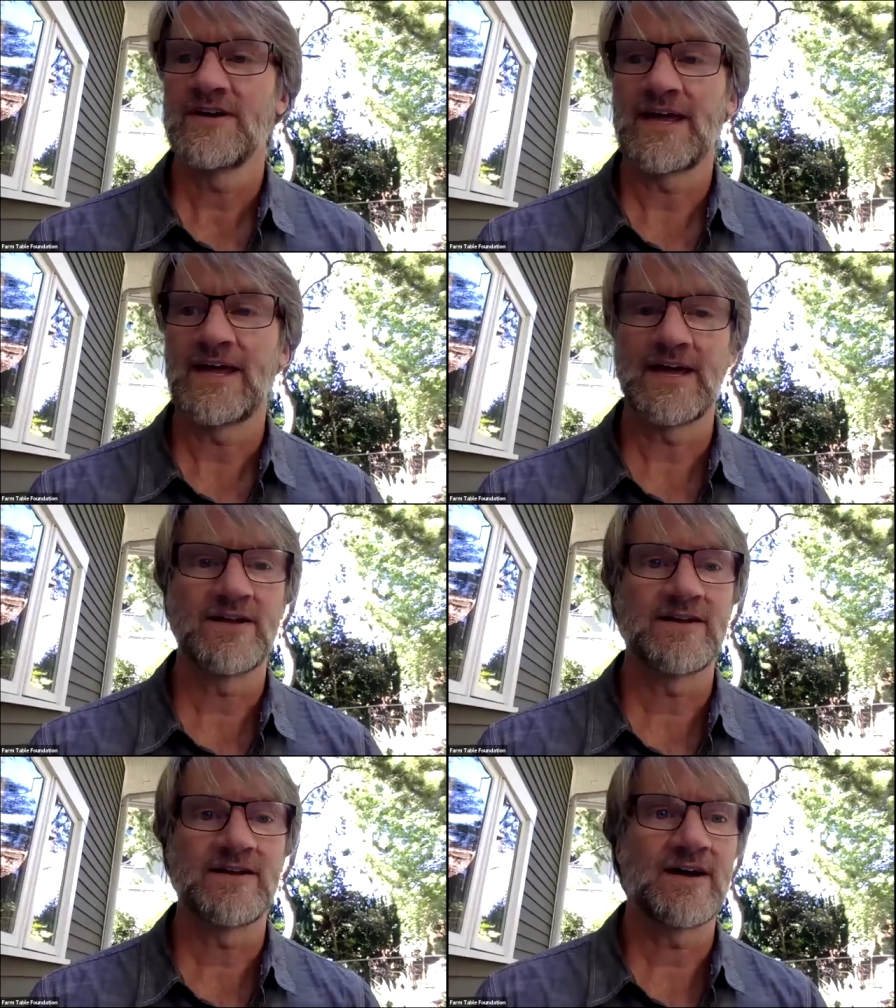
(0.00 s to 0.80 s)

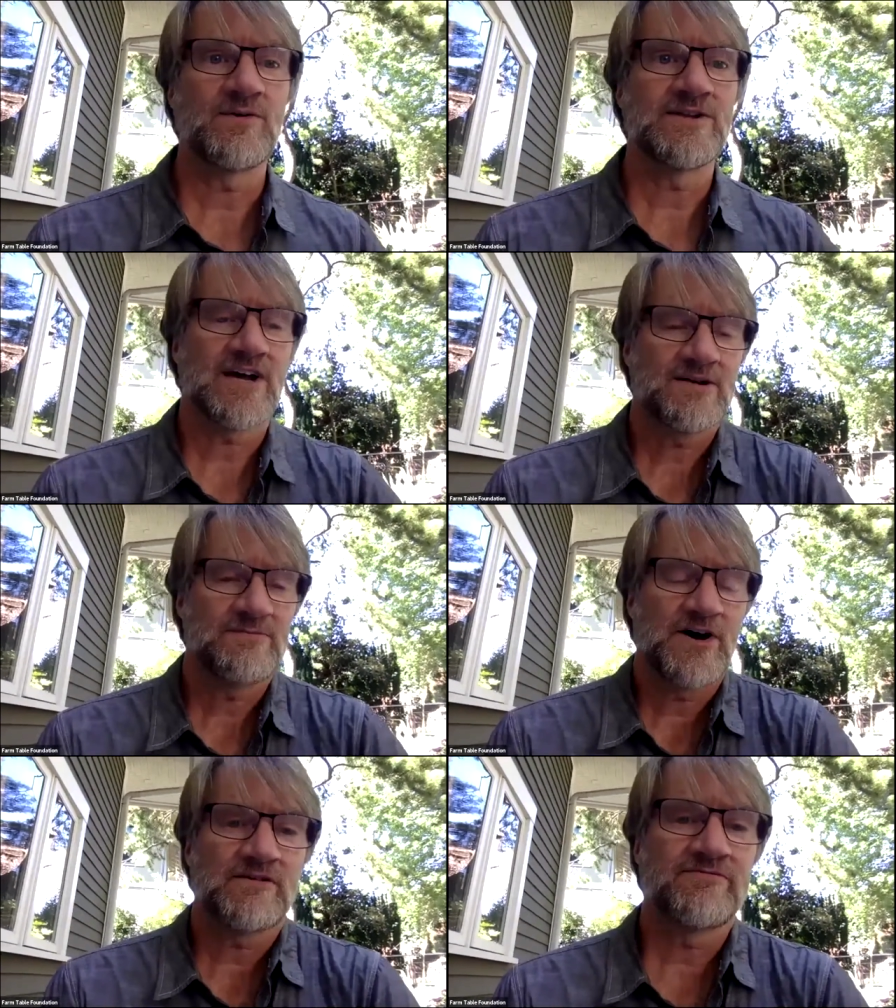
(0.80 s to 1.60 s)
And we talk
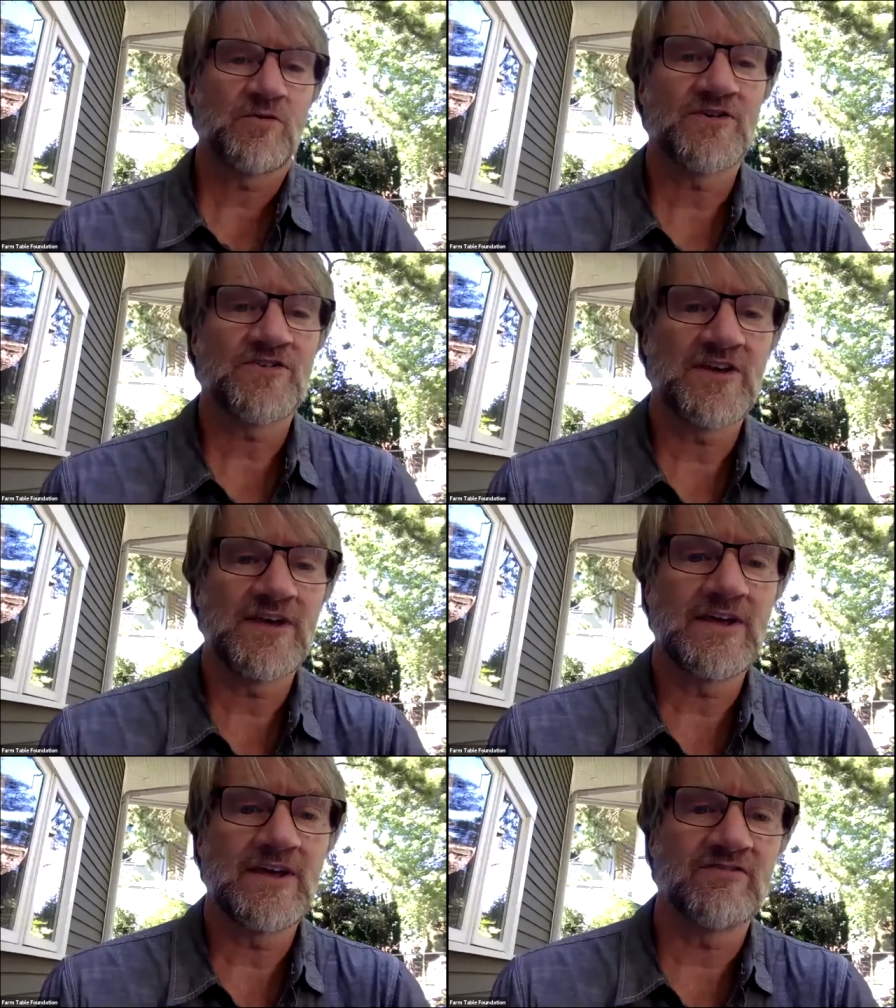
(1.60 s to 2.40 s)
about our 4
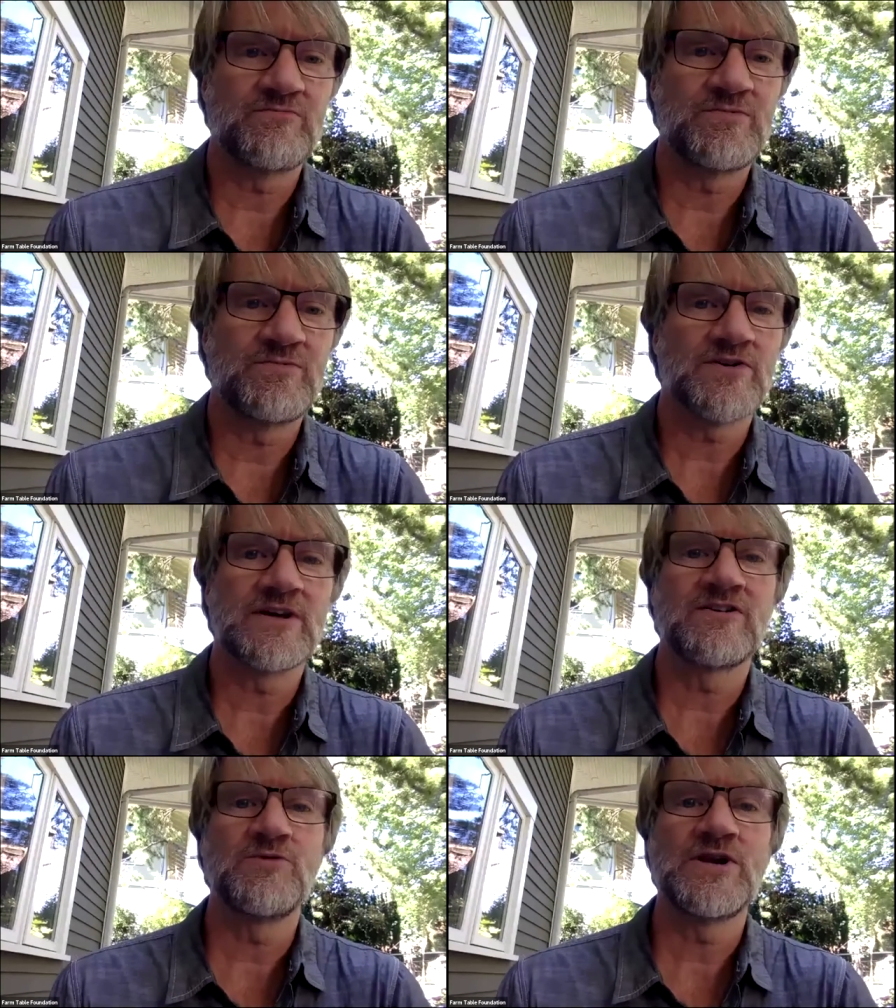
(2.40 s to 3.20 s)
C's of building
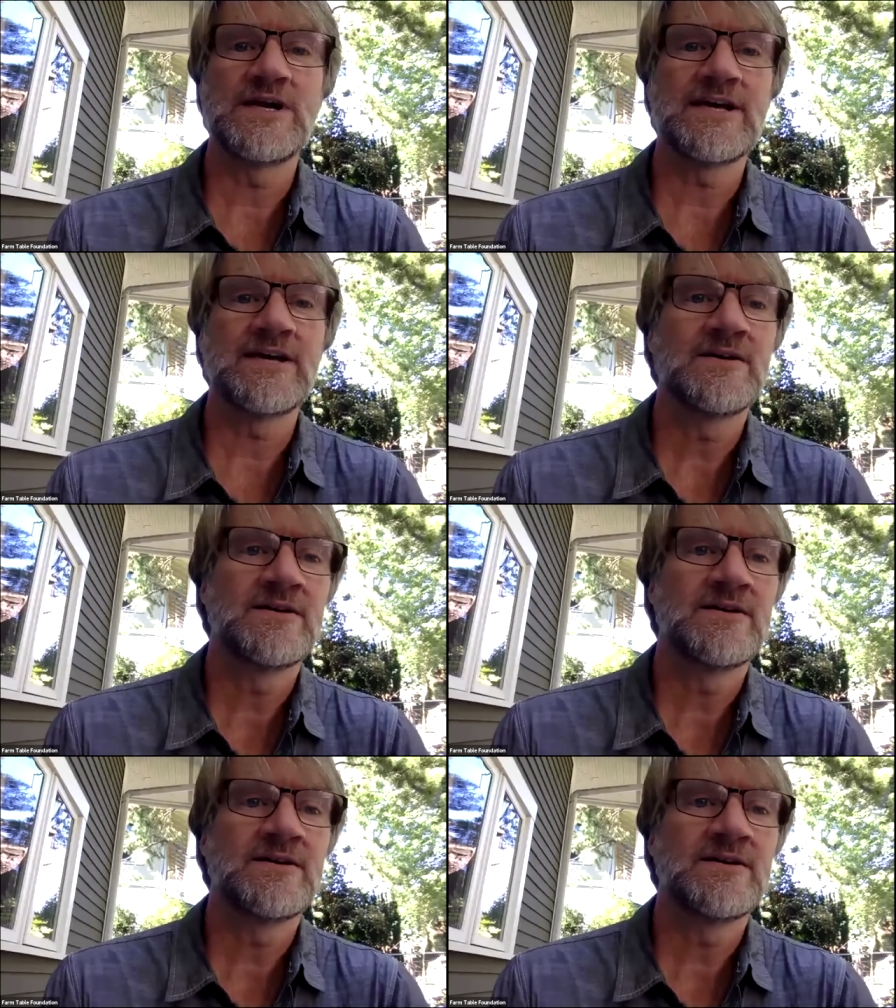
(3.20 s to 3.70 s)
community,